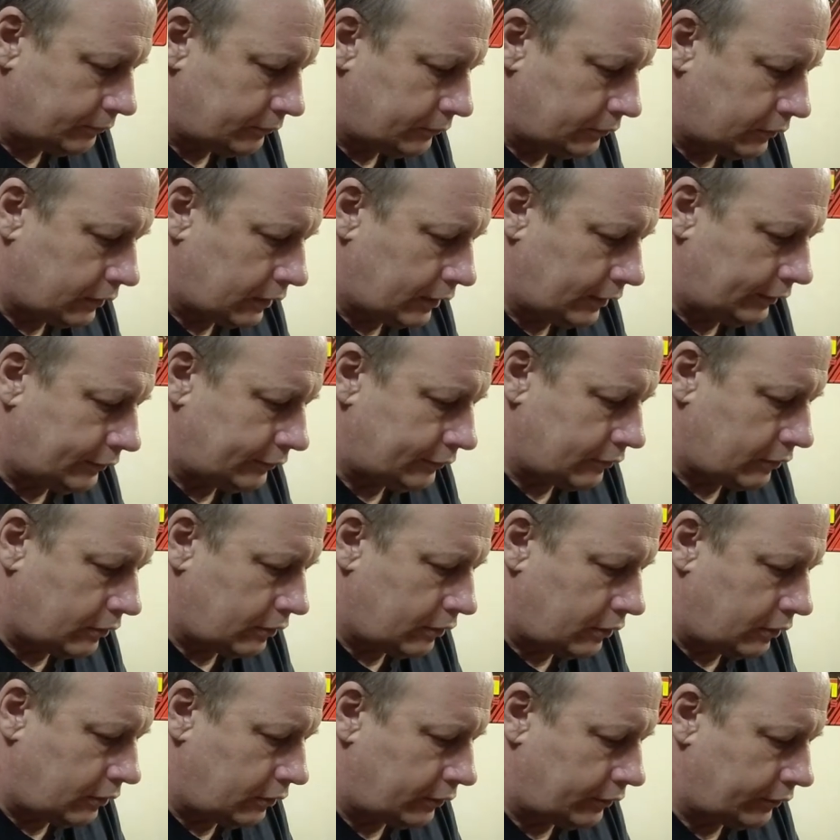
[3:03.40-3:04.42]
lights
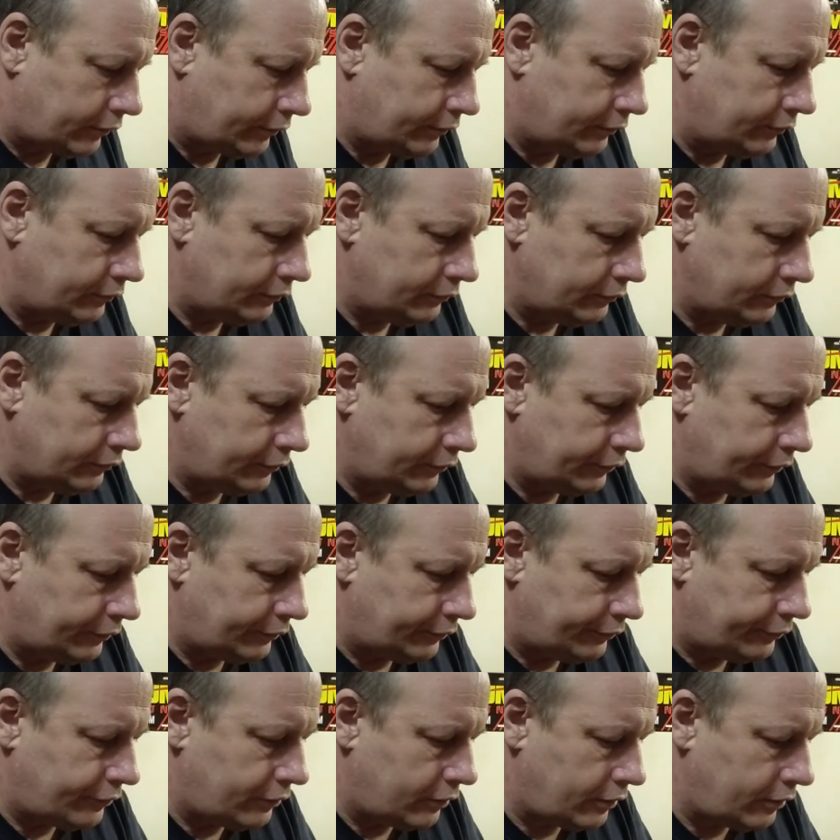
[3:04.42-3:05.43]
on your
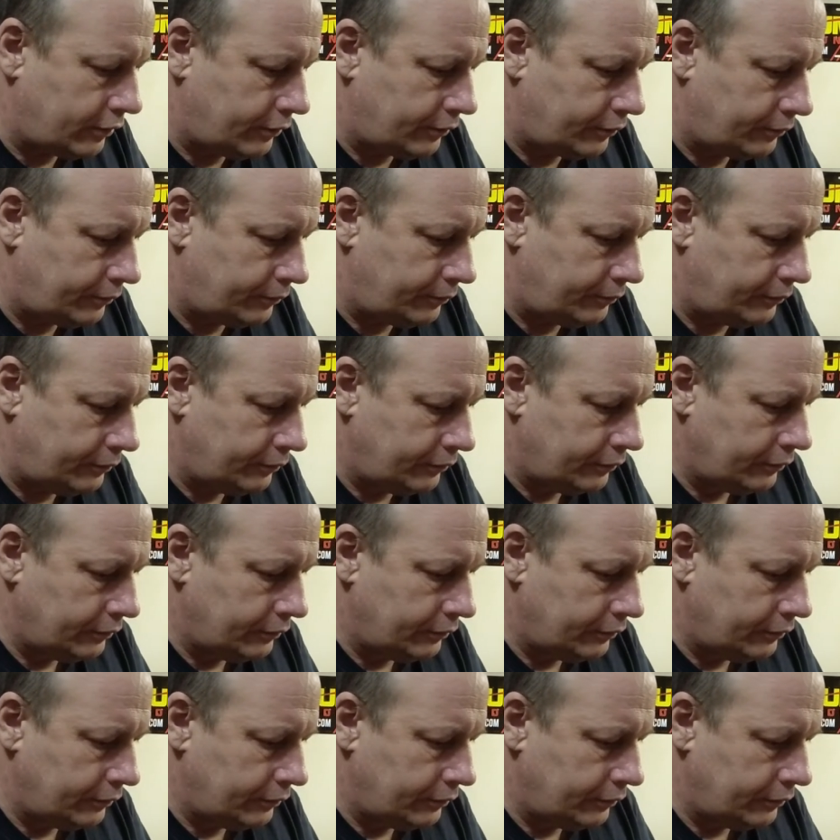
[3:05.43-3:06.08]
drone.